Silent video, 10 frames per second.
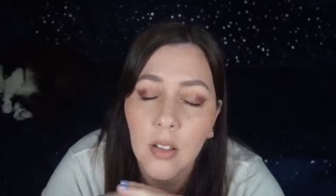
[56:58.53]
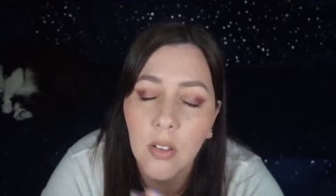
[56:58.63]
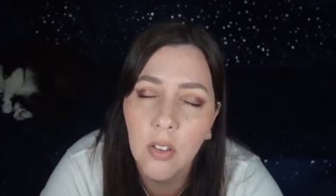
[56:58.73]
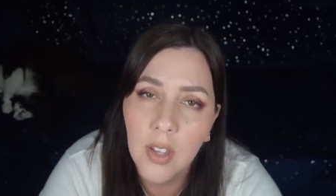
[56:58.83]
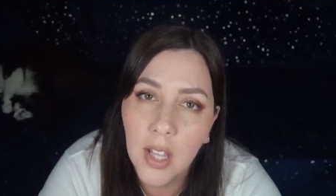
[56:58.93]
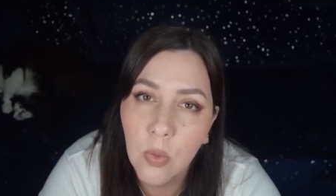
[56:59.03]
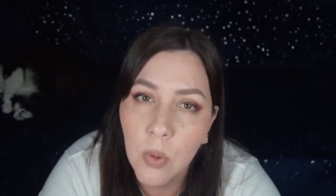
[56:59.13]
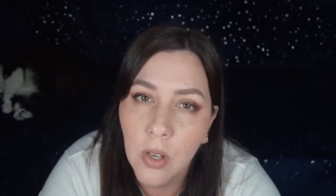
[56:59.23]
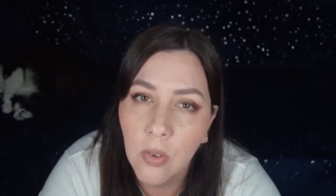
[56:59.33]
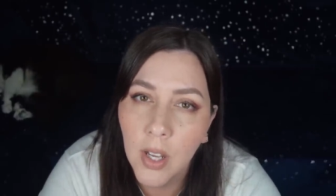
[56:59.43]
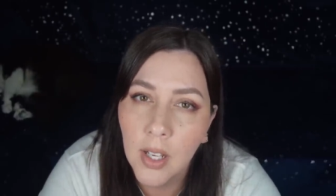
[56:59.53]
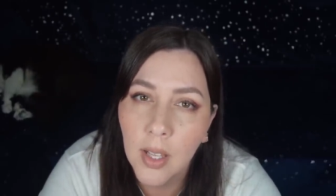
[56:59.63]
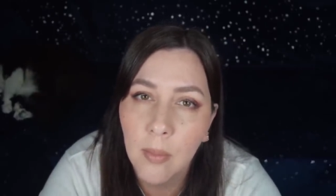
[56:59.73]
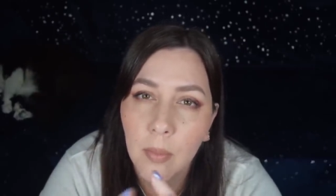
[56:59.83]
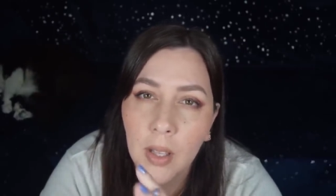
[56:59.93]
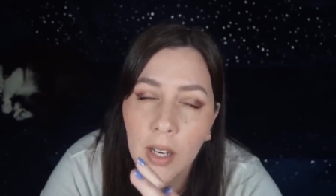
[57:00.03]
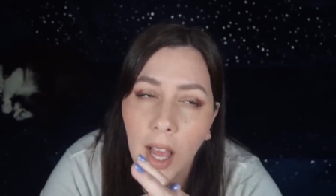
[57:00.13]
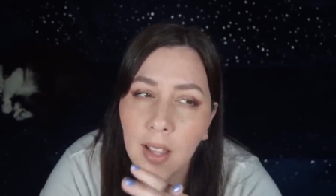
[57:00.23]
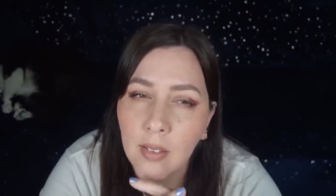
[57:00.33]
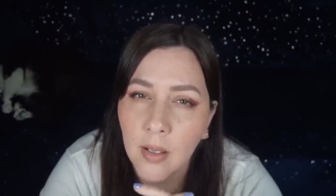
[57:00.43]
So that's weird, right? In
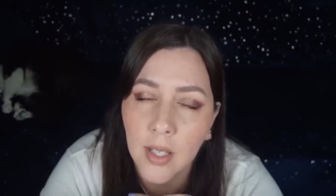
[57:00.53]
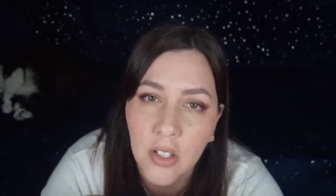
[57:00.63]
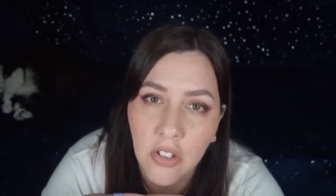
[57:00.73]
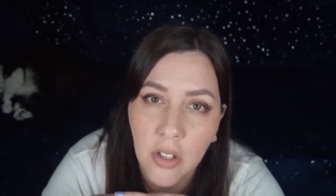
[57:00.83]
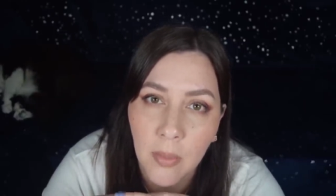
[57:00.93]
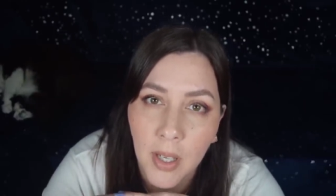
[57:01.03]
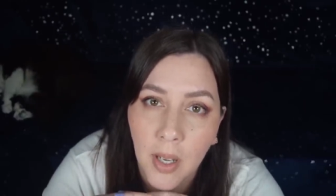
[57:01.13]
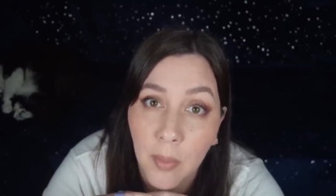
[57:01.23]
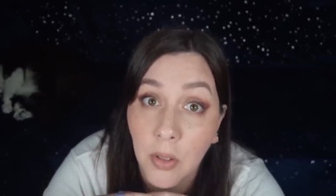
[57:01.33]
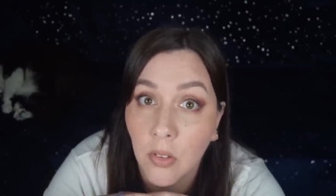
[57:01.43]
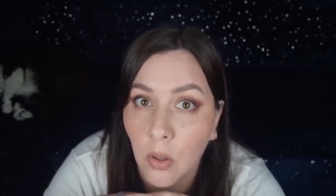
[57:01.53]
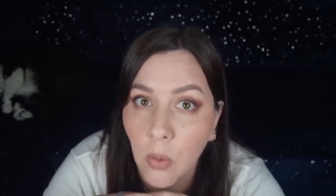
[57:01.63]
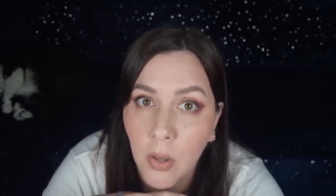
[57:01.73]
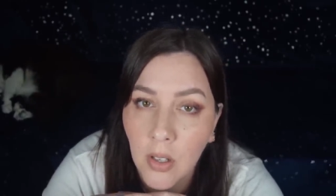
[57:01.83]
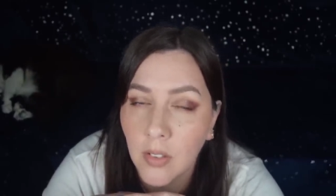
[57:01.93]
isolation, it might not be so weird.